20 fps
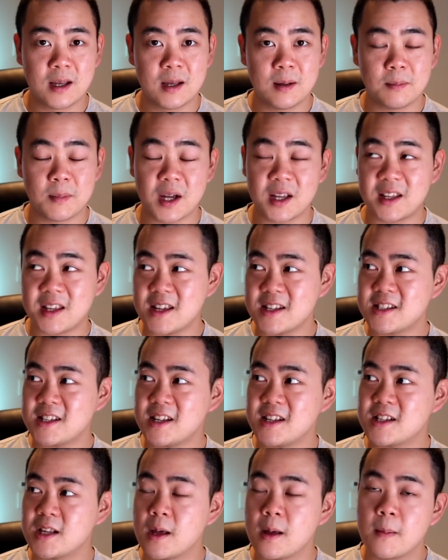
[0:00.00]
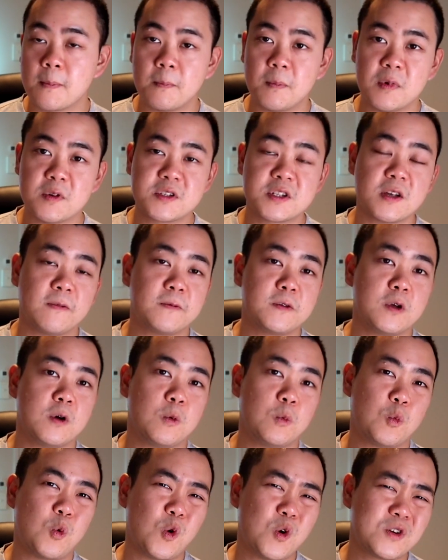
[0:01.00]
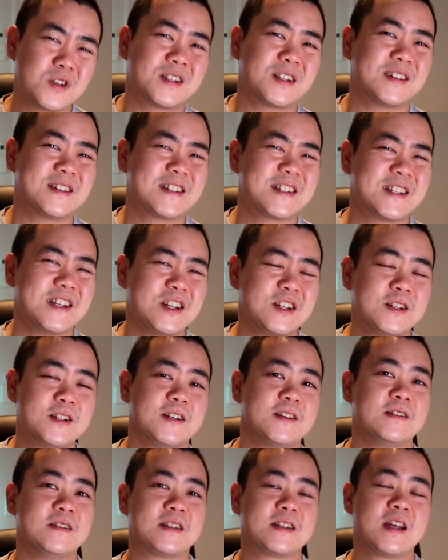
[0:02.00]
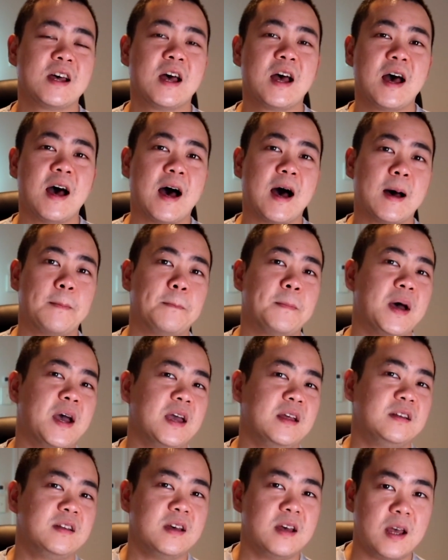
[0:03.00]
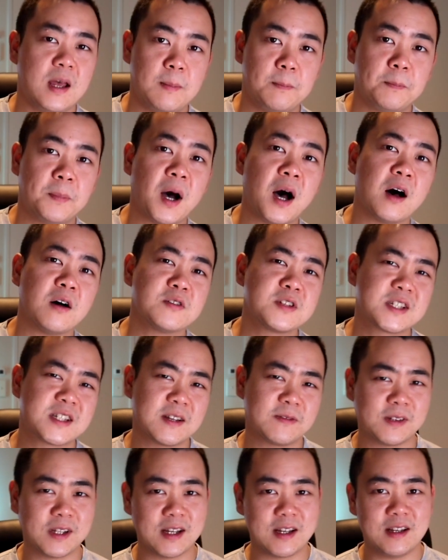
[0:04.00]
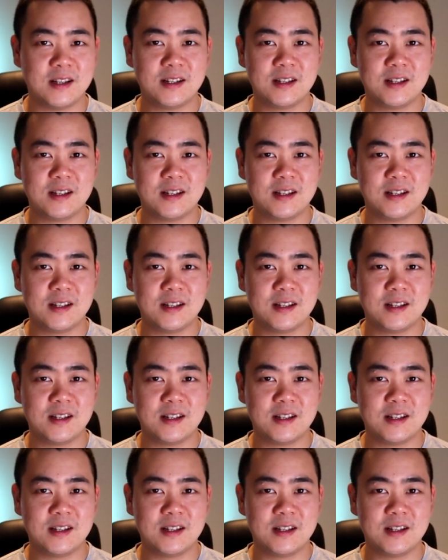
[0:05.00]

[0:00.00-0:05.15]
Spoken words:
My guess is most of your worst decisions are made impulsively.